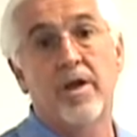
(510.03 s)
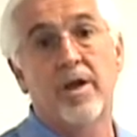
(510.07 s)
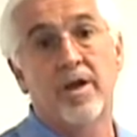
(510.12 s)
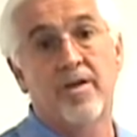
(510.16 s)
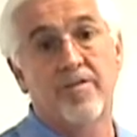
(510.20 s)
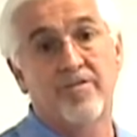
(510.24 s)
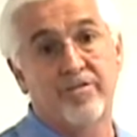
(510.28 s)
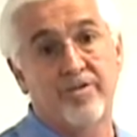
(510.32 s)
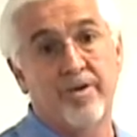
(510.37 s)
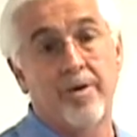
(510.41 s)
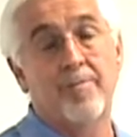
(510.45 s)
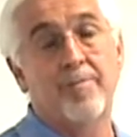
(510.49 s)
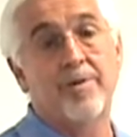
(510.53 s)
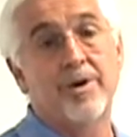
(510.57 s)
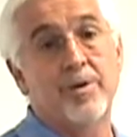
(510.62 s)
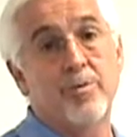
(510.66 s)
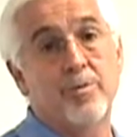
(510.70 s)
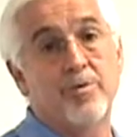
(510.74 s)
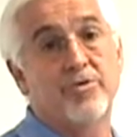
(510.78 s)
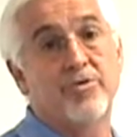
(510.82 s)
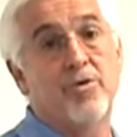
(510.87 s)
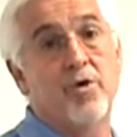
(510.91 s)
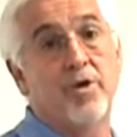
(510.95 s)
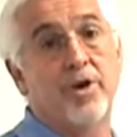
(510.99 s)
if somebody
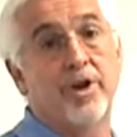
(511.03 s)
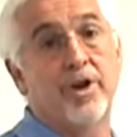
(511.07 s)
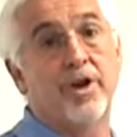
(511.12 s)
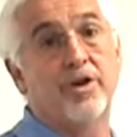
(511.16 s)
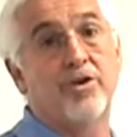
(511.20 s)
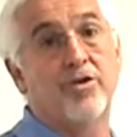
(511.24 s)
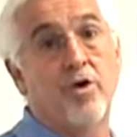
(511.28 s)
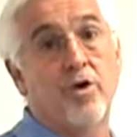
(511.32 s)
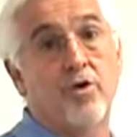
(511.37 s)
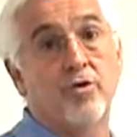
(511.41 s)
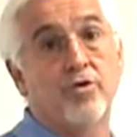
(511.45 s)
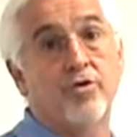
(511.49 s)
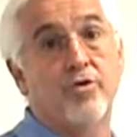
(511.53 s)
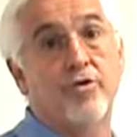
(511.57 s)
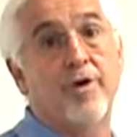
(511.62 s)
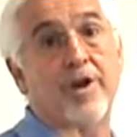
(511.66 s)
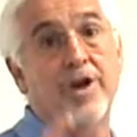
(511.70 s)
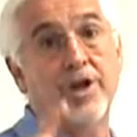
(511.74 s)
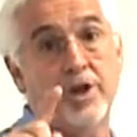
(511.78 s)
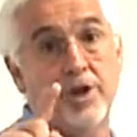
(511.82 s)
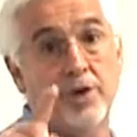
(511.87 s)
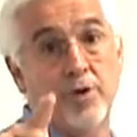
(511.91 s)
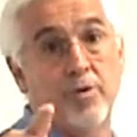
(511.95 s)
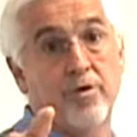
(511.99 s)
was going to
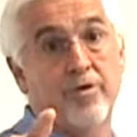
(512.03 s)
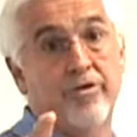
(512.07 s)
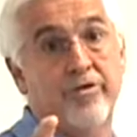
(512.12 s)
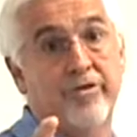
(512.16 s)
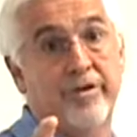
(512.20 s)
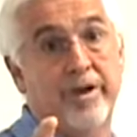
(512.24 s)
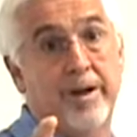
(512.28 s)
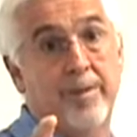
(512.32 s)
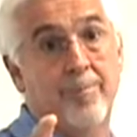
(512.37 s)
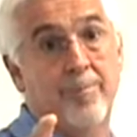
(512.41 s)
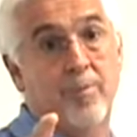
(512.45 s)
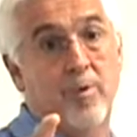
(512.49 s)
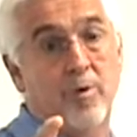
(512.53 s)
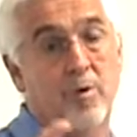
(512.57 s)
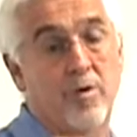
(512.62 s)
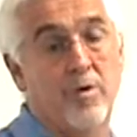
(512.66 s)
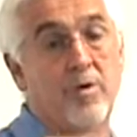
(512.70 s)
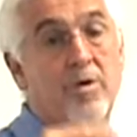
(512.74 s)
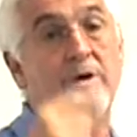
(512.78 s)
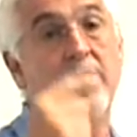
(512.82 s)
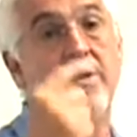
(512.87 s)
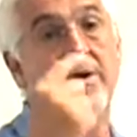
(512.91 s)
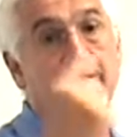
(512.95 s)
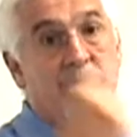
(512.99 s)
adulterate your
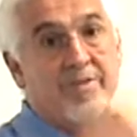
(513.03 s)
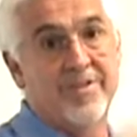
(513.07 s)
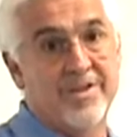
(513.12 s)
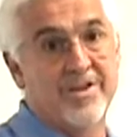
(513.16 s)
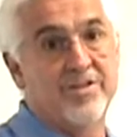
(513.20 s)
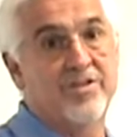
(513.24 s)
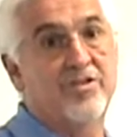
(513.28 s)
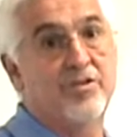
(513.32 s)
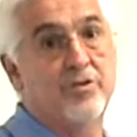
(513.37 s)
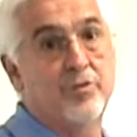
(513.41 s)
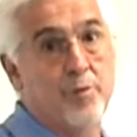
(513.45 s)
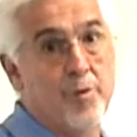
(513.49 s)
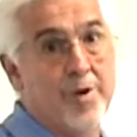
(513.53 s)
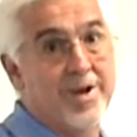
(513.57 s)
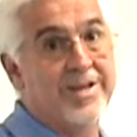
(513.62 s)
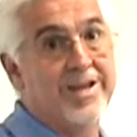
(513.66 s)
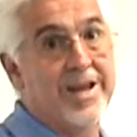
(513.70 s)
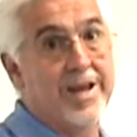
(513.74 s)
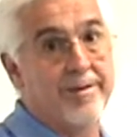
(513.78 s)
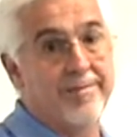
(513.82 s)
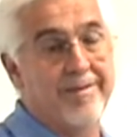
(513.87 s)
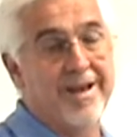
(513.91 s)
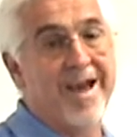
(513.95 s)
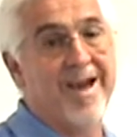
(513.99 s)
sample, this is when
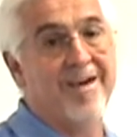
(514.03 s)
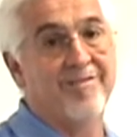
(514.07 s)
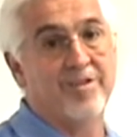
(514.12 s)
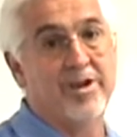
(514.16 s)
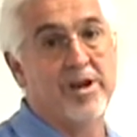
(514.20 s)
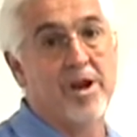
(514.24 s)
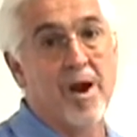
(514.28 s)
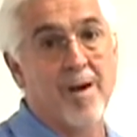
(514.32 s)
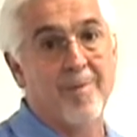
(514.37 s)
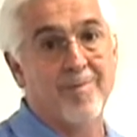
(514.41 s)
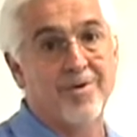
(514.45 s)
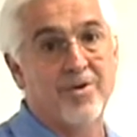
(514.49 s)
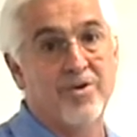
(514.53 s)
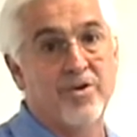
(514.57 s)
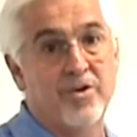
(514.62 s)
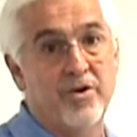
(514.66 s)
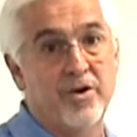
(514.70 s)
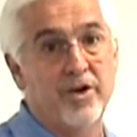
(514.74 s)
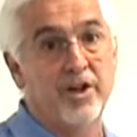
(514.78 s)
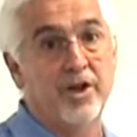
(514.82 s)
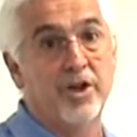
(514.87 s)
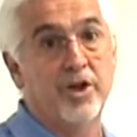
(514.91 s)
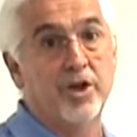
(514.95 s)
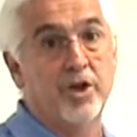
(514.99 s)
they'd have the
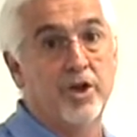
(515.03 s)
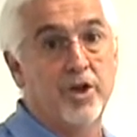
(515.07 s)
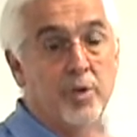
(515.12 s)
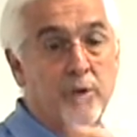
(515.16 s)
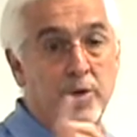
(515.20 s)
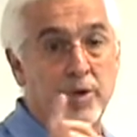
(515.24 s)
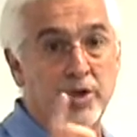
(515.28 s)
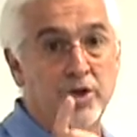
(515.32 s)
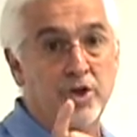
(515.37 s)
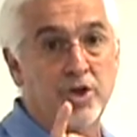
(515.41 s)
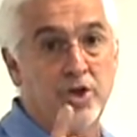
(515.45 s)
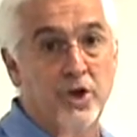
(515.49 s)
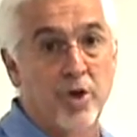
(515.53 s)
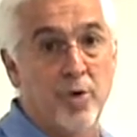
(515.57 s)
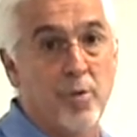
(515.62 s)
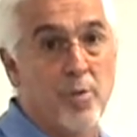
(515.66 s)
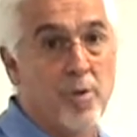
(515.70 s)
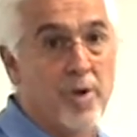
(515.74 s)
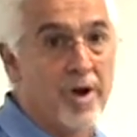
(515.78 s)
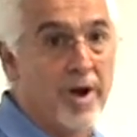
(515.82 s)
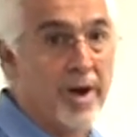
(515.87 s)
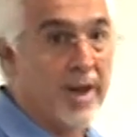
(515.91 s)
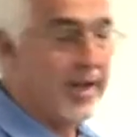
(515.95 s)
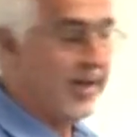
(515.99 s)
opportunity to do it, and you don't
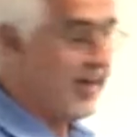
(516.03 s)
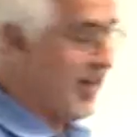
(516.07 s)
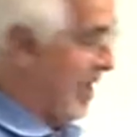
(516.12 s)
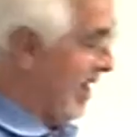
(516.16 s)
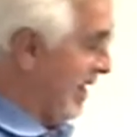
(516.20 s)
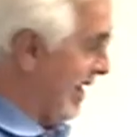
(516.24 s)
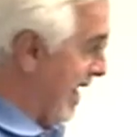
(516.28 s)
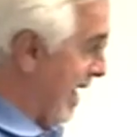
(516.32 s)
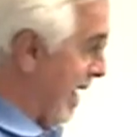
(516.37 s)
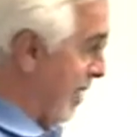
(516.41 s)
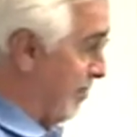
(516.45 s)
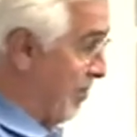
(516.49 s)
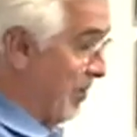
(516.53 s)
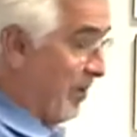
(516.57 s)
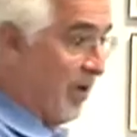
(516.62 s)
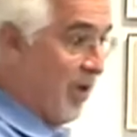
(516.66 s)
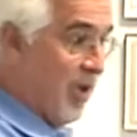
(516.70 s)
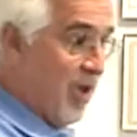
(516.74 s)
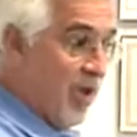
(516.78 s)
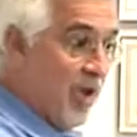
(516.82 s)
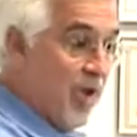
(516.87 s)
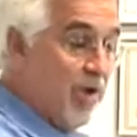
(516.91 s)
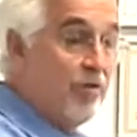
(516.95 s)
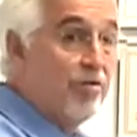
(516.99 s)
want to let that happen.
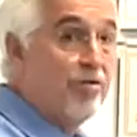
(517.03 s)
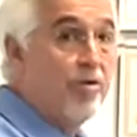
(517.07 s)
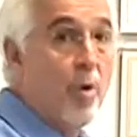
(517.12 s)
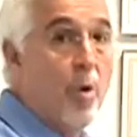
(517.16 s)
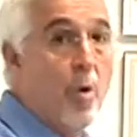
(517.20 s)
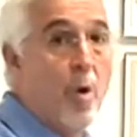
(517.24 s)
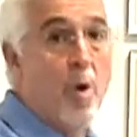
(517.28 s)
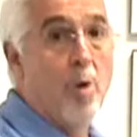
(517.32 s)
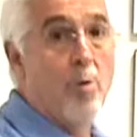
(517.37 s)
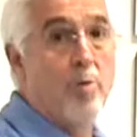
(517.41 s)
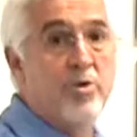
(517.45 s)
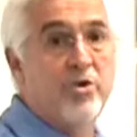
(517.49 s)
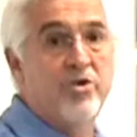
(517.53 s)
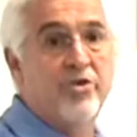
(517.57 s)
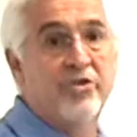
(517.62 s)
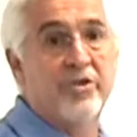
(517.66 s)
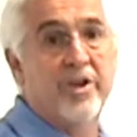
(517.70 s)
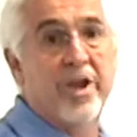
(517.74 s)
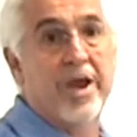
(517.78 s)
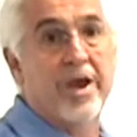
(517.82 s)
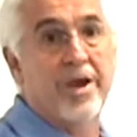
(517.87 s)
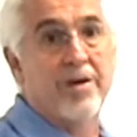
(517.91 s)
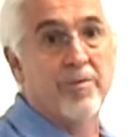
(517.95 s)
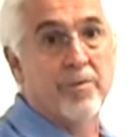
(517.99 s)
So always
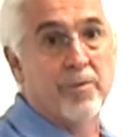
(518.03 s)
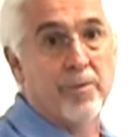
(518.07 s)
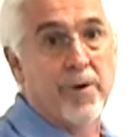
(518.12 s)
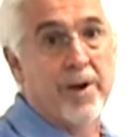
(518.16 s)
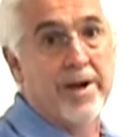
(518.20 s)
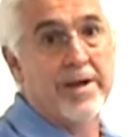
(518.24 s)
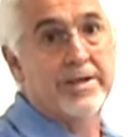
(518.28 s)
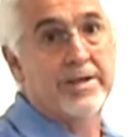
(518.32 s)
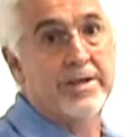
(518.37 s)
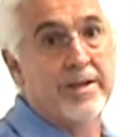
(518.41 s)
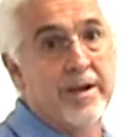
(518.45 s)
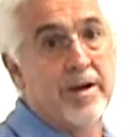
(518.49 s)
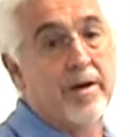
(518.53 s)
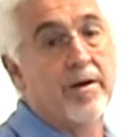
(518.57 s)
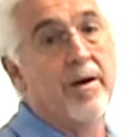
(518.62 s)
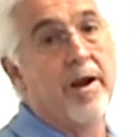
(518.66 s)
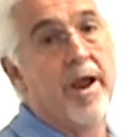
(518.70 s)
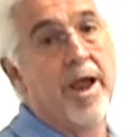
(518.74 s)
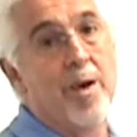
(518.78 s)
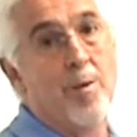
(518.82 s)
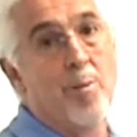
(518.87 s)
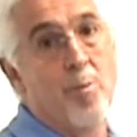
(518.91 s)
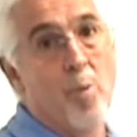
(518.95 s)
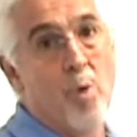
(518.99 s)
stay right
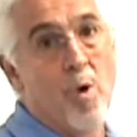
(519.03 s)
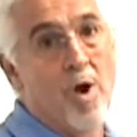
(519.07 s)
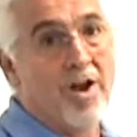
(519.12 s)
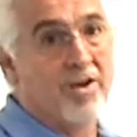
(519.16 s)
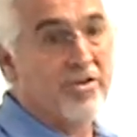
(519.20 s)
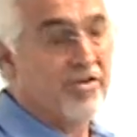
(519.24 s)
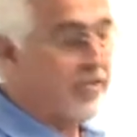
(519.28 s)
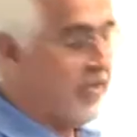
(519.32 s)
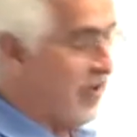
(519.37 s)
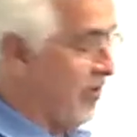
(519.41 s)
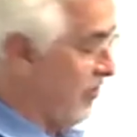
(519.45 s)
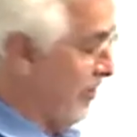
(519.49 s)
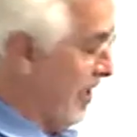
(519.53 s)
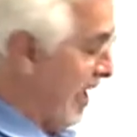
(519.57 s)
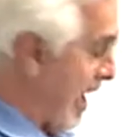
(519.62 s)
there and watch this